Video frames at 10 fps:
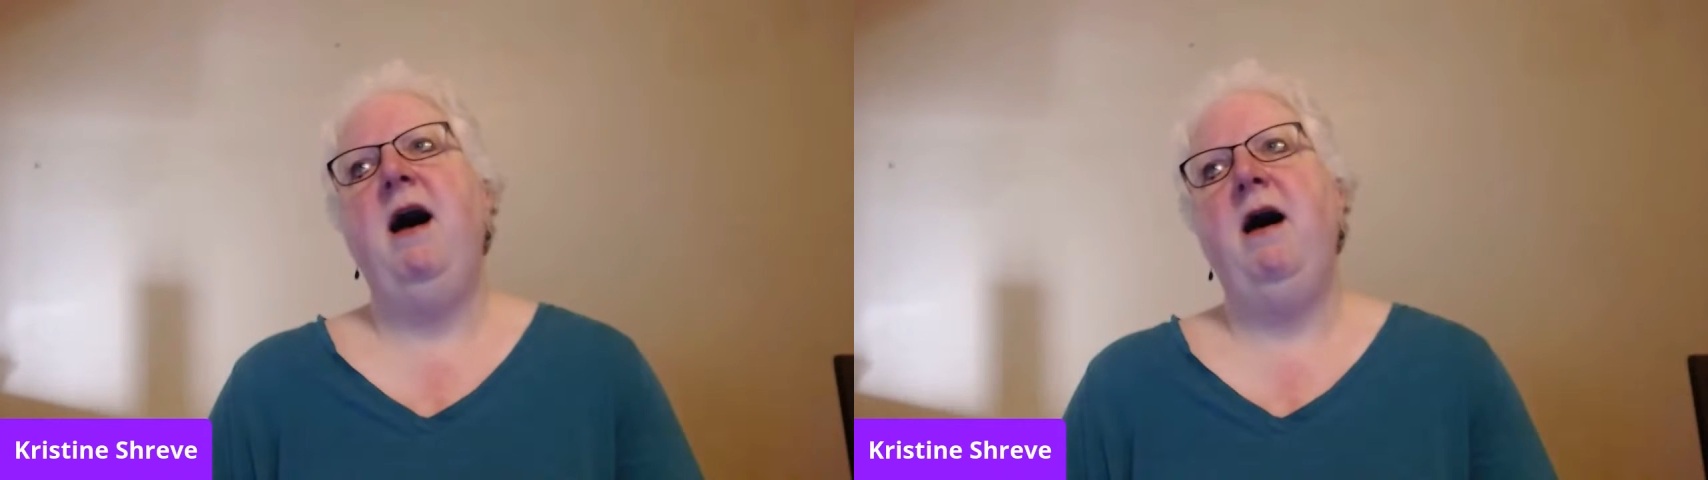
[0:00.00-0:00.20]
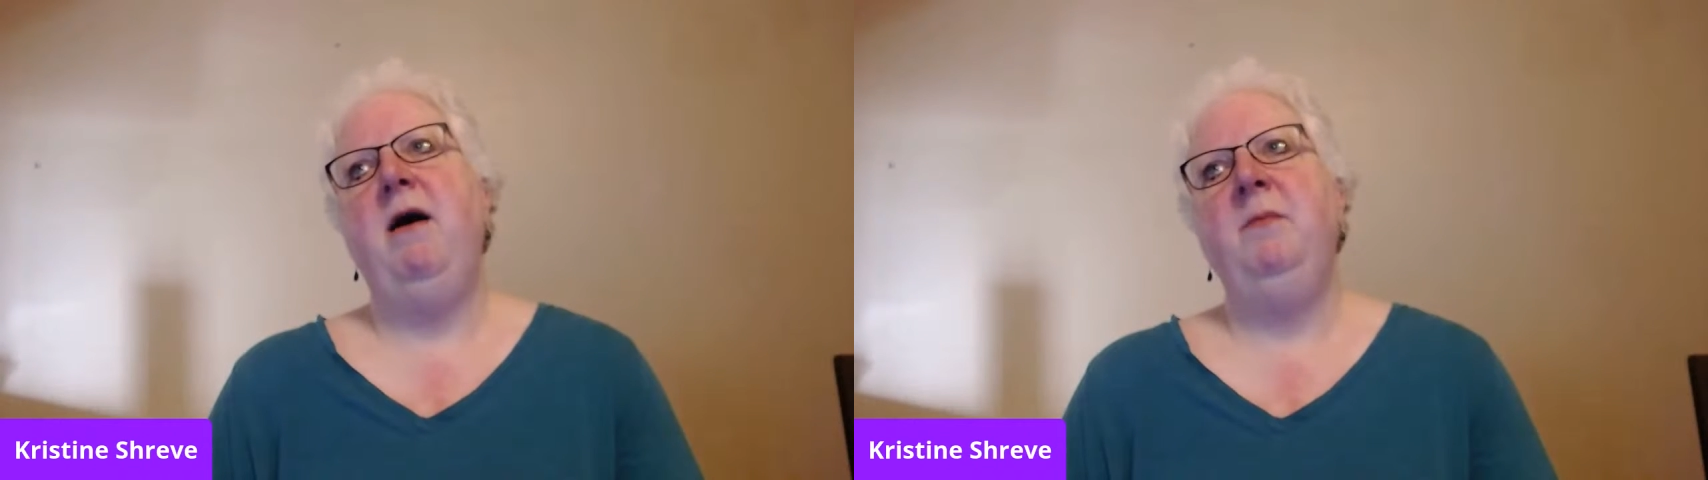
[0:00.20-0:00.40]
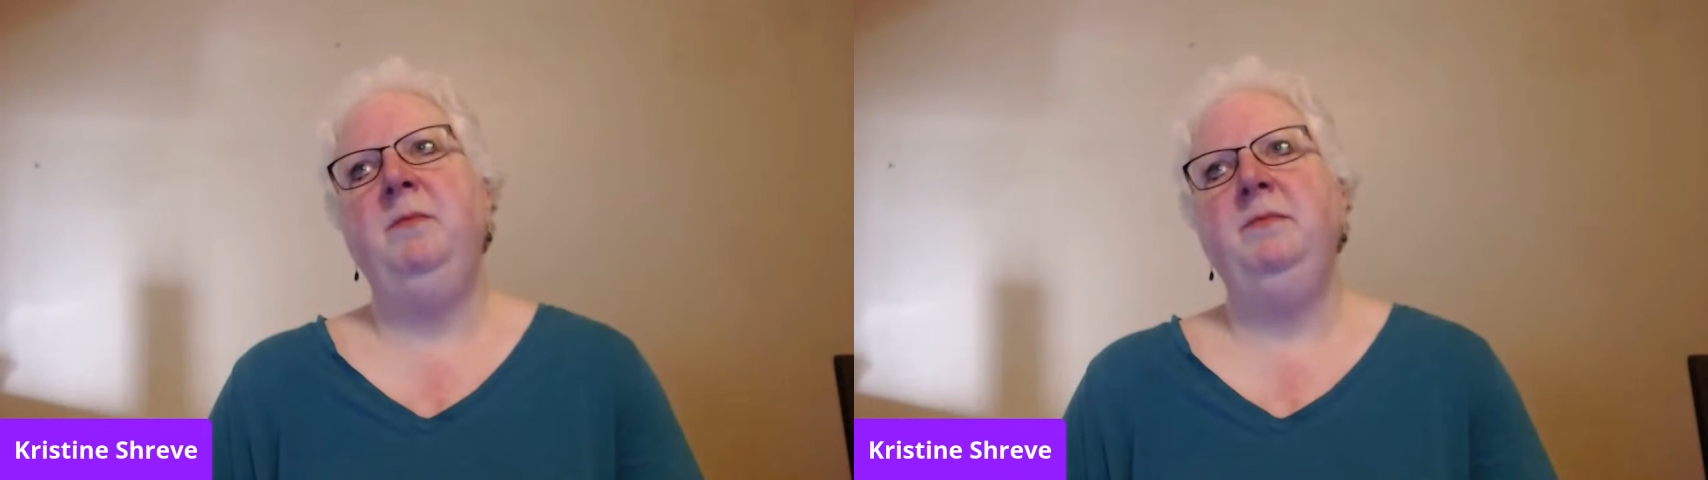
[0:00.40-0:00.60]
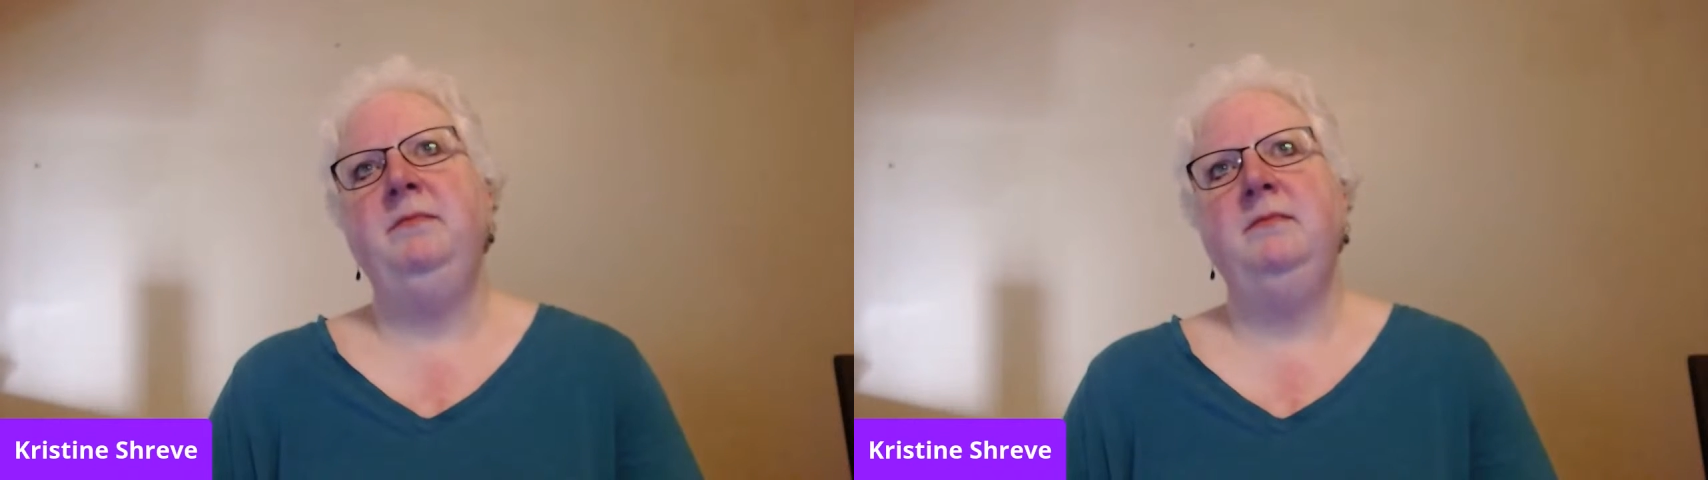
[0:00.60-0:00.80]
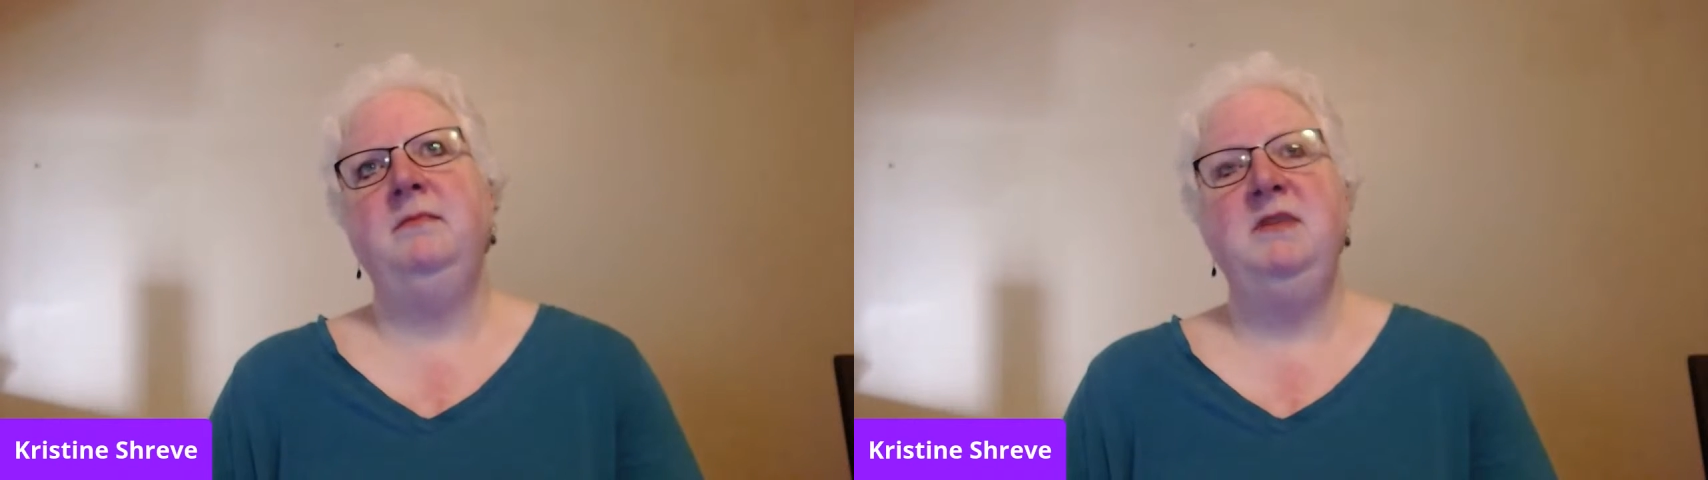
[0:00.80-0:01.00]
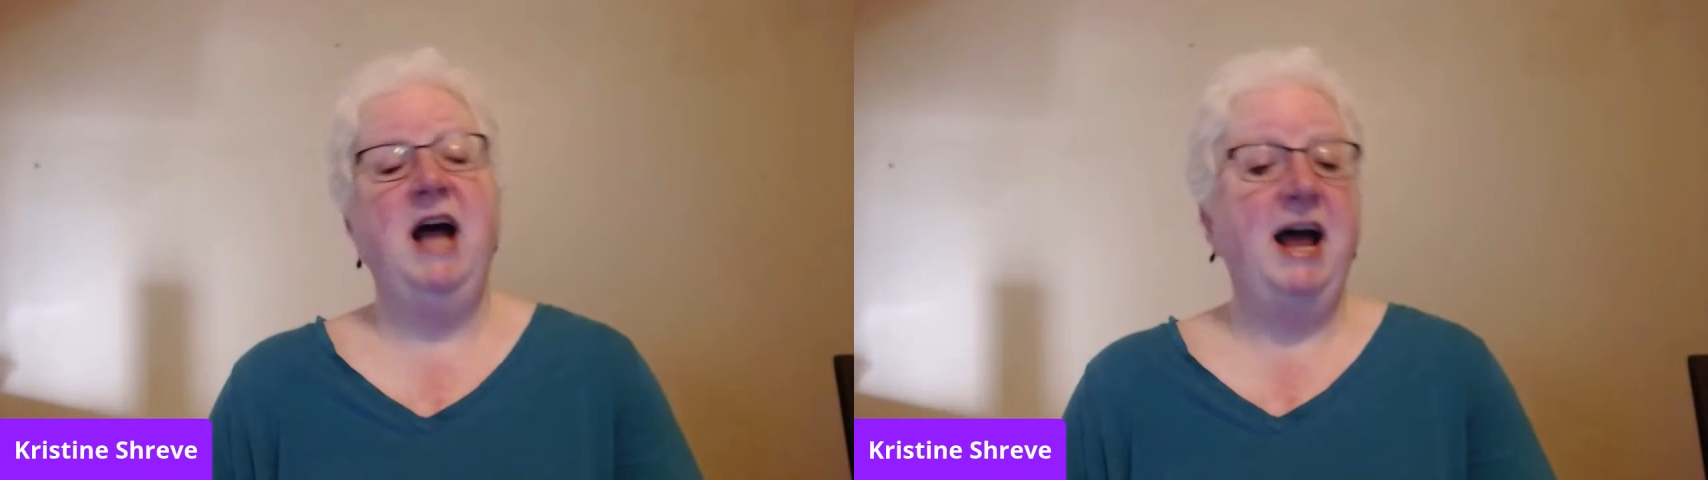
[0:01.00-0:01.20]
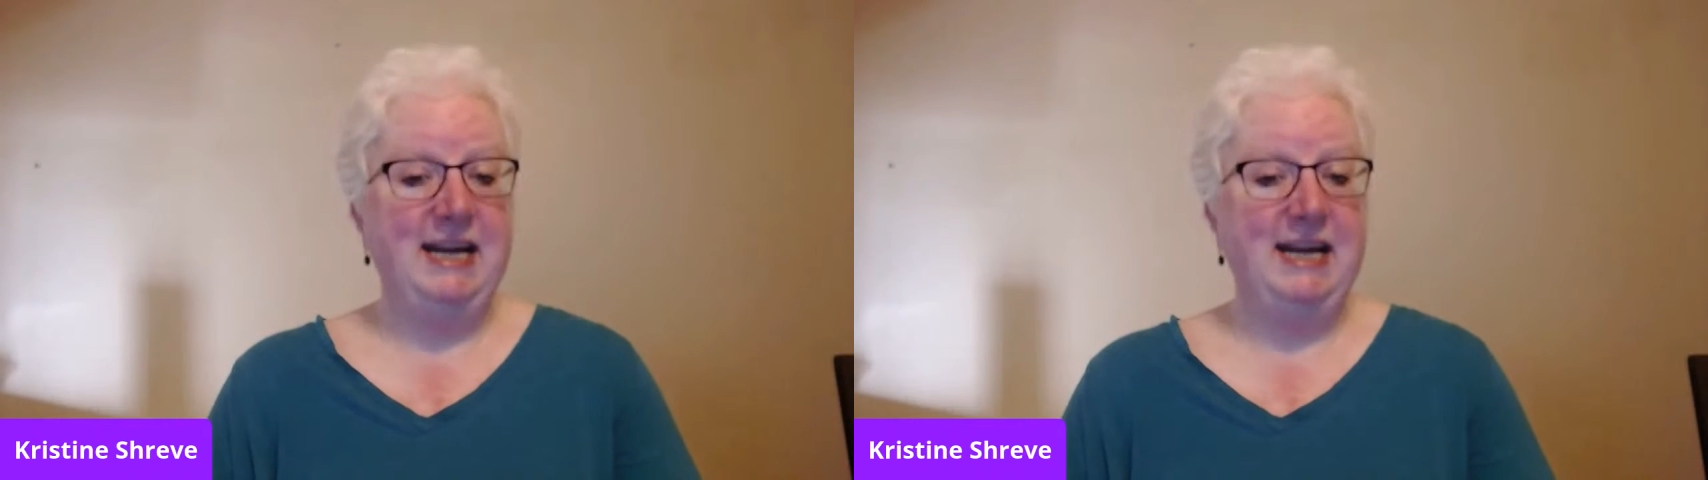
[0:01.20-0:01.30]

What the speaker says: Not